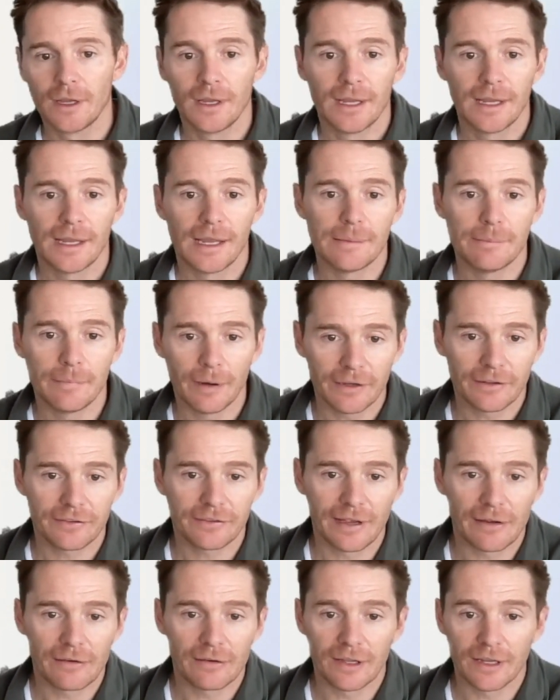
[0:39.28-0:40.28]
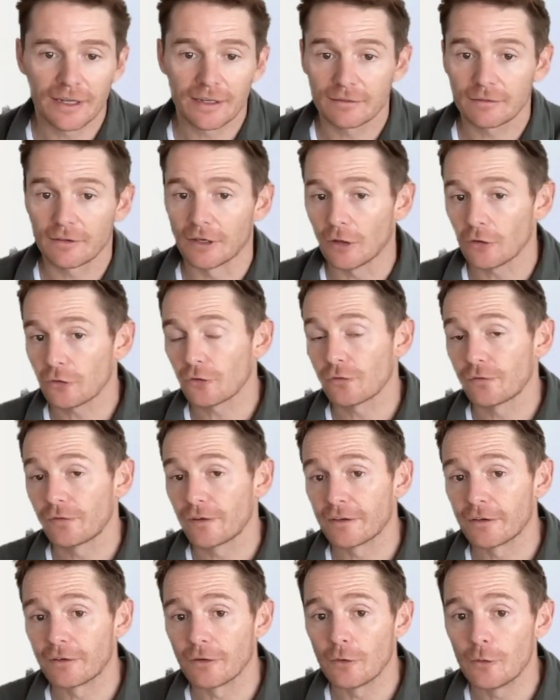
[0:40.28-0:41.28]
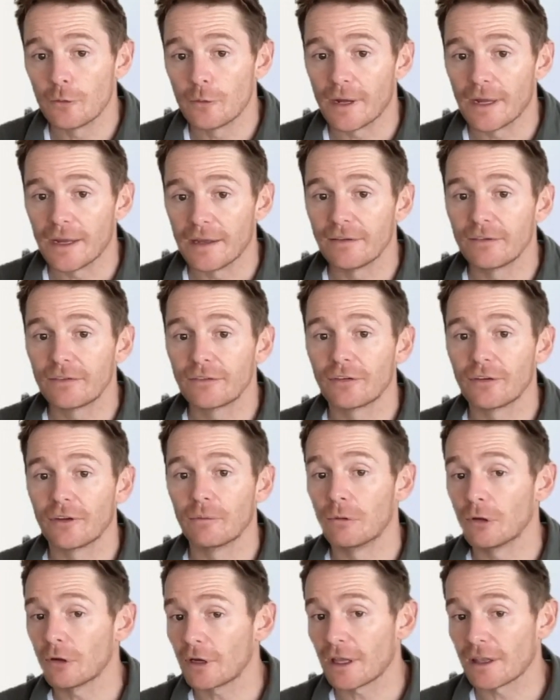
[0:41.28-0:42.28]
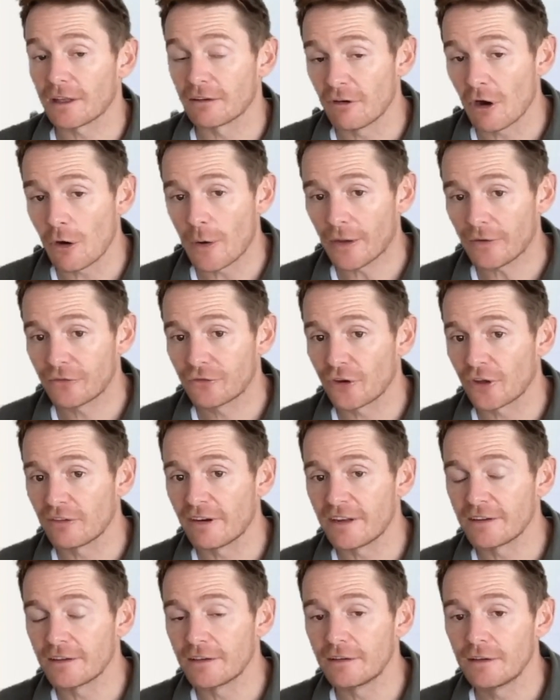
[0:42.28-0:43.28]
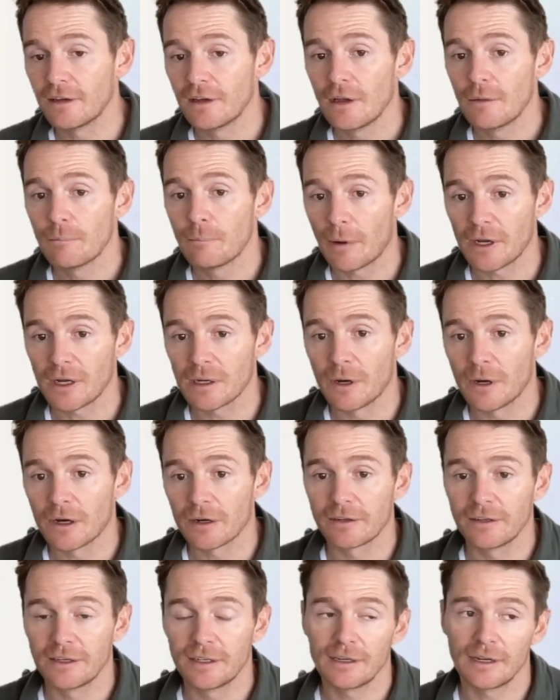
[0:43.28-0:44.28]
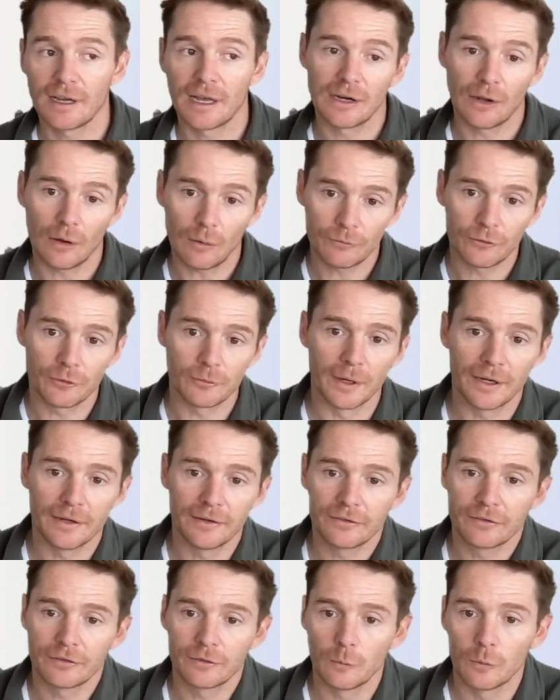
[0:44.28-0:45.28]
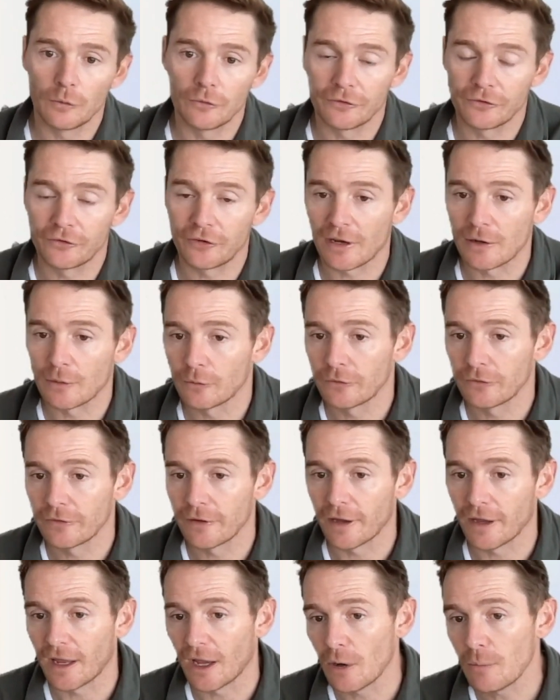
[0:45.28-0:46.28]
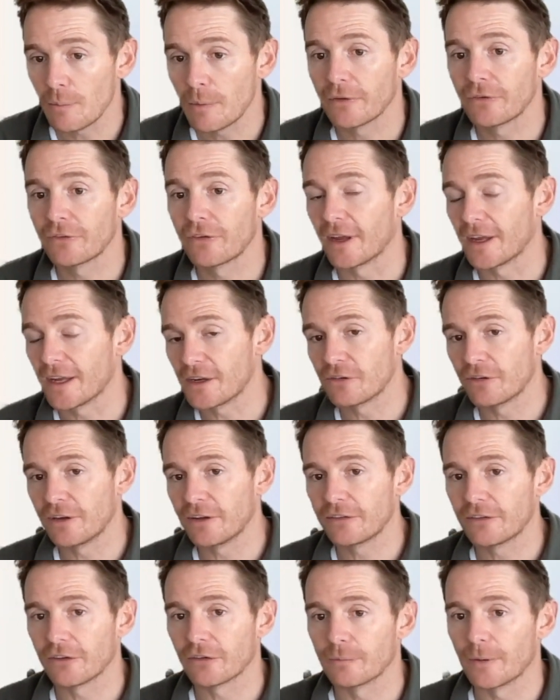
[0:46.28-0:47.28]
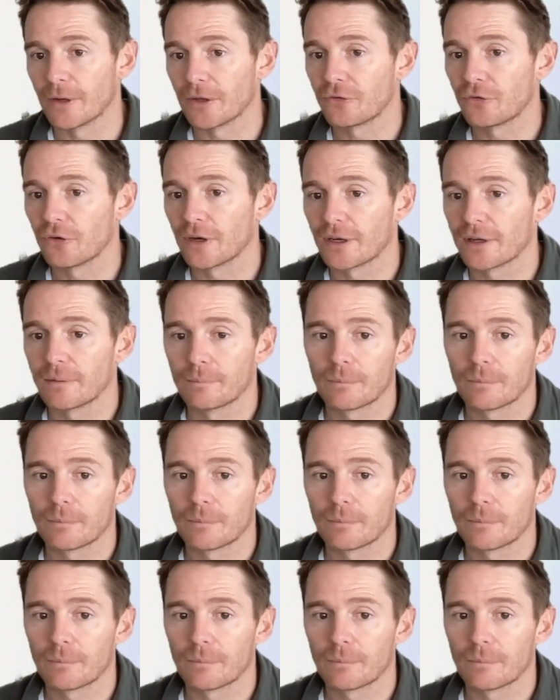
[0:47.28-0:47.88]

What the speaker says: It might sound like the logical thing to do is to look at the ROAS generated by our marketing and optimize towards the channels that help us to increase this metric.